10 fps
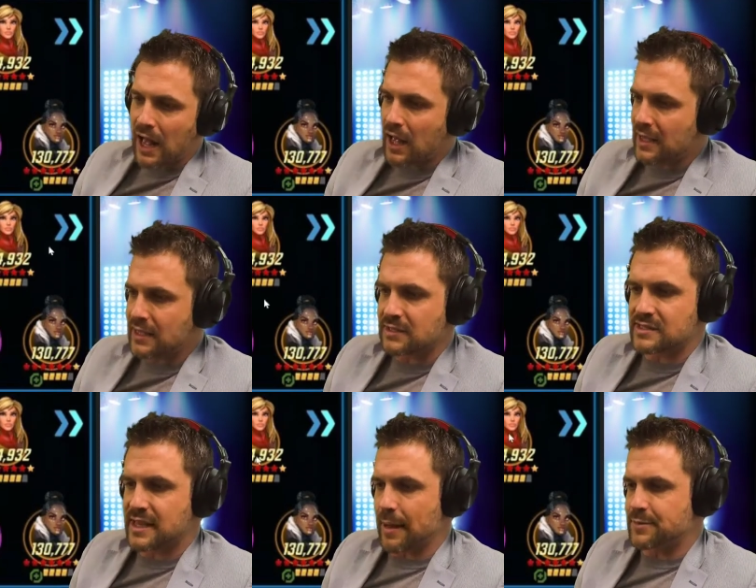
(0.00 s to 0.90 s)
Get
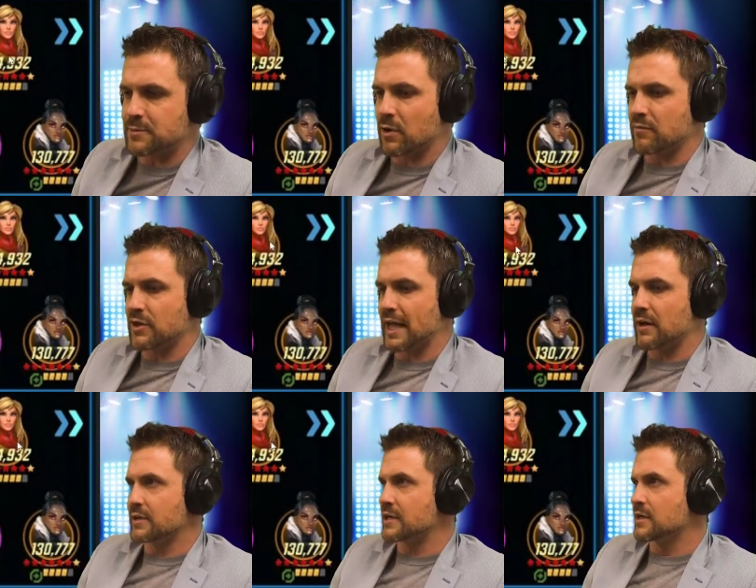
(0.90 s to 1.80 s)
this Captain Marvel
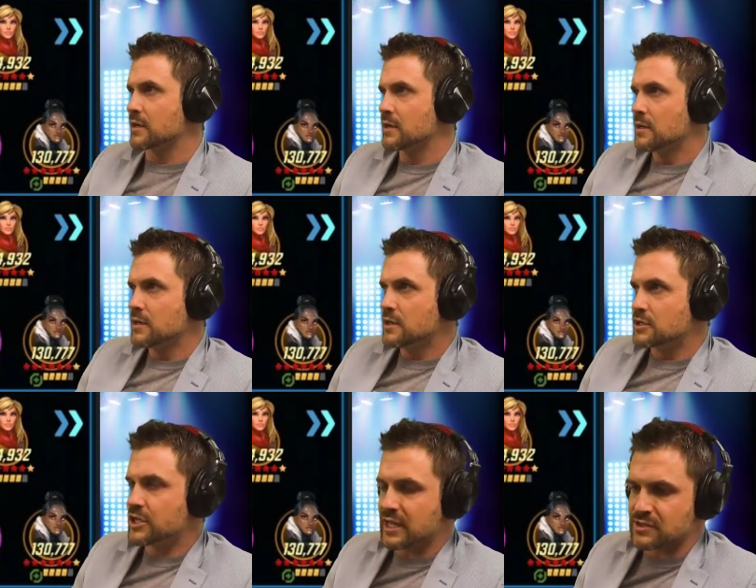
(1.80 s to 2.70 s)
out of here.
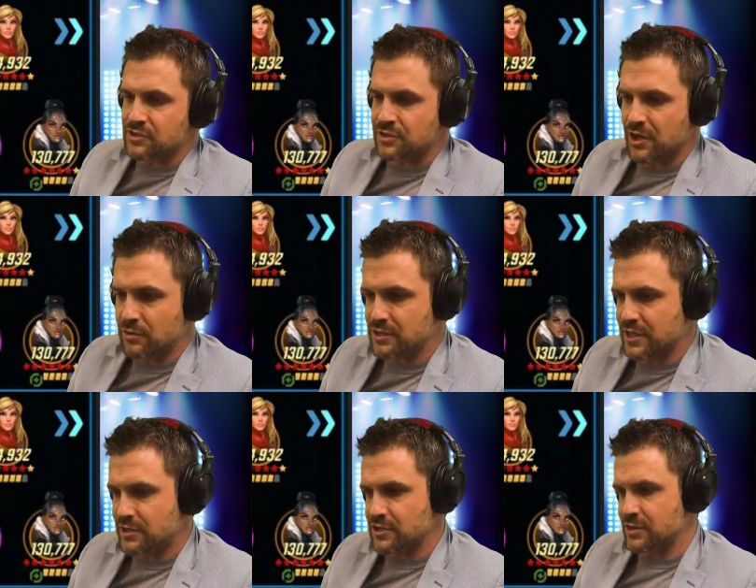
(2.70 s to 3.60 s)
She has no
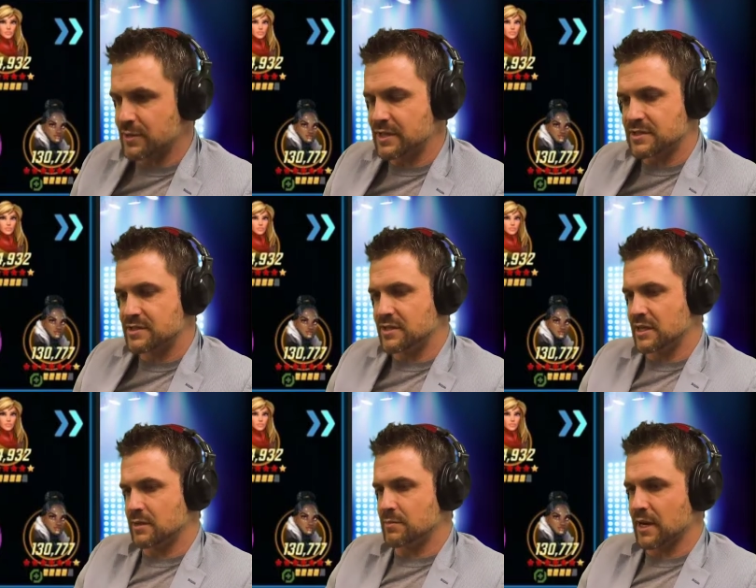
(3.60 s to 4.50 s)
synergy with this
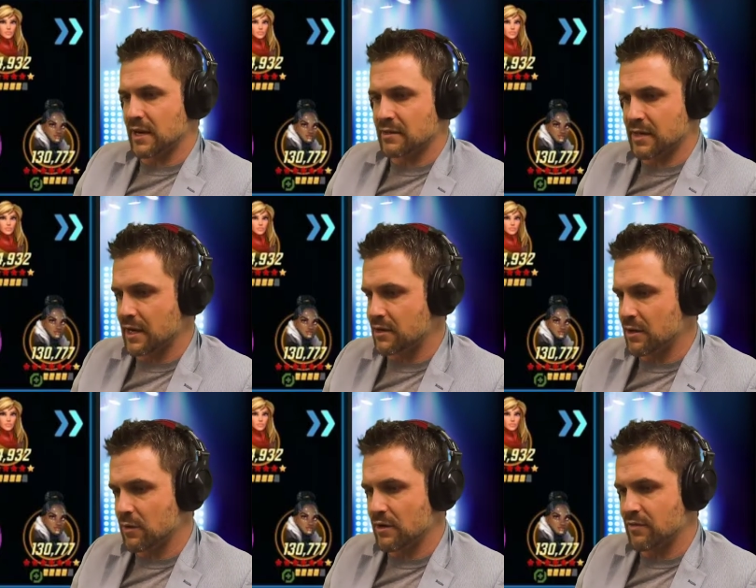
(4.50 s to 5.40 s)
team that I
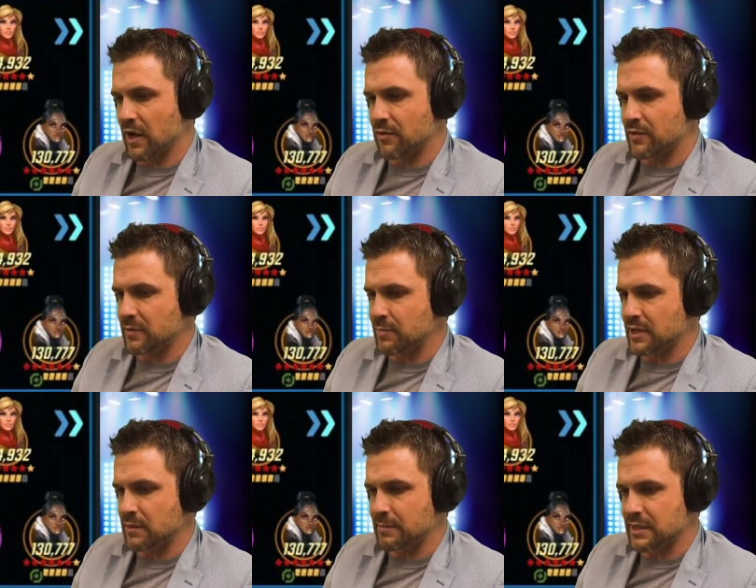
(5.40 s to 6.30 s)
know of, other than
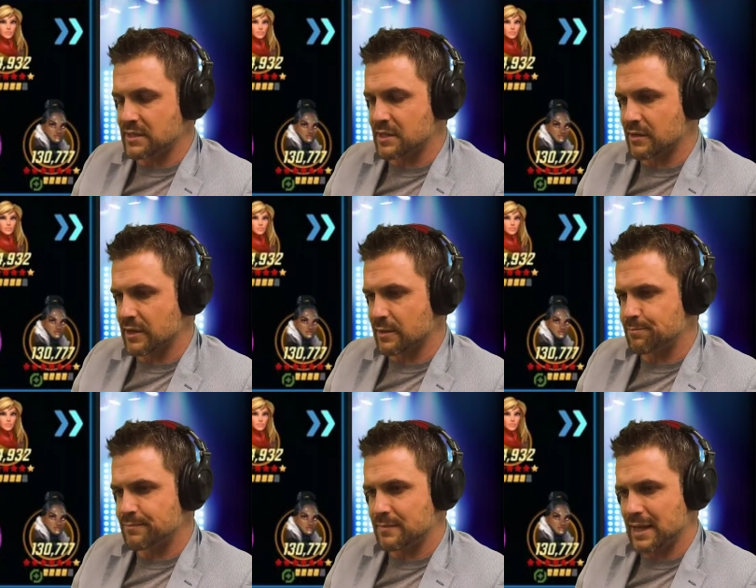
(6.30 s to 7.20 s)
being a military
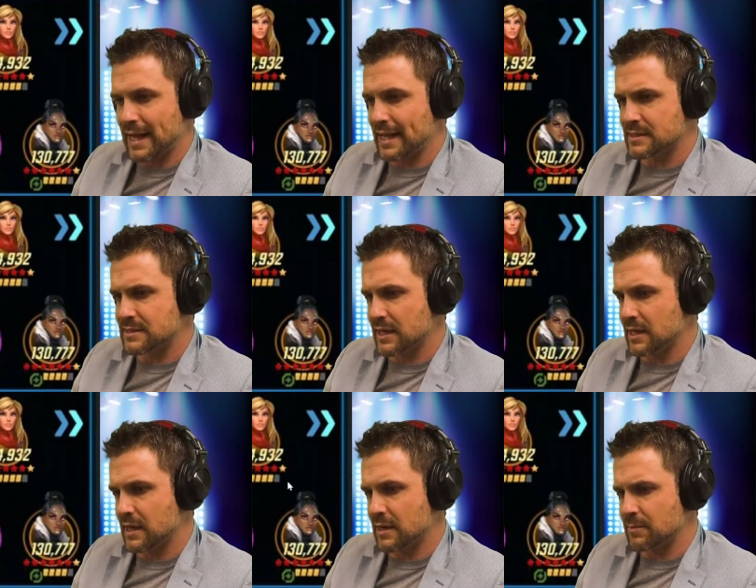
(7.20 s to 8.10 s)

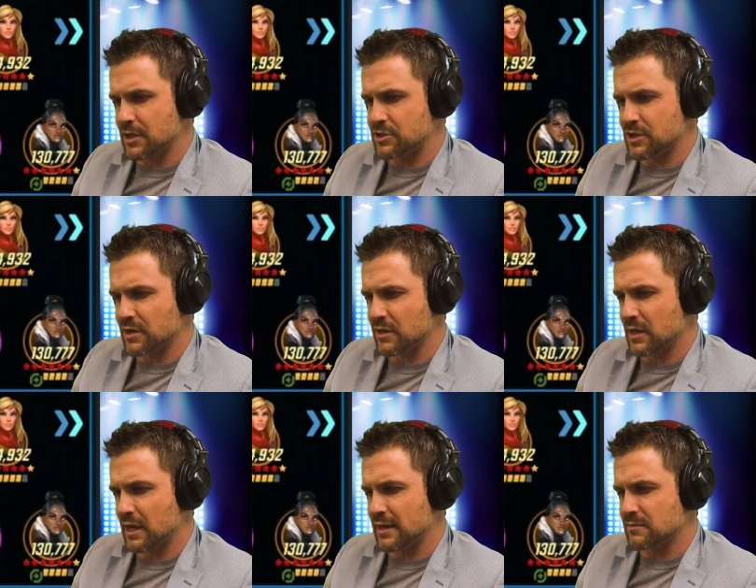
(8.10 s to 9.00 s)
asset, and I'm not sure. I don't